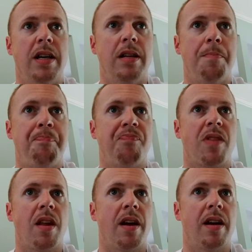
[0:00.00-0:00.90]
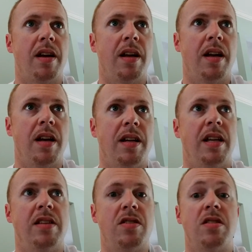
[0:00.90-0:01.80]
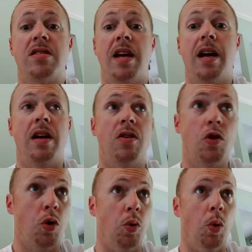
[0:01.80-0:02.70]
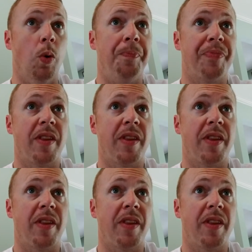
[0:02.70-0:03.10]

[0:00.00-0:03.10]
it needs to stay cool.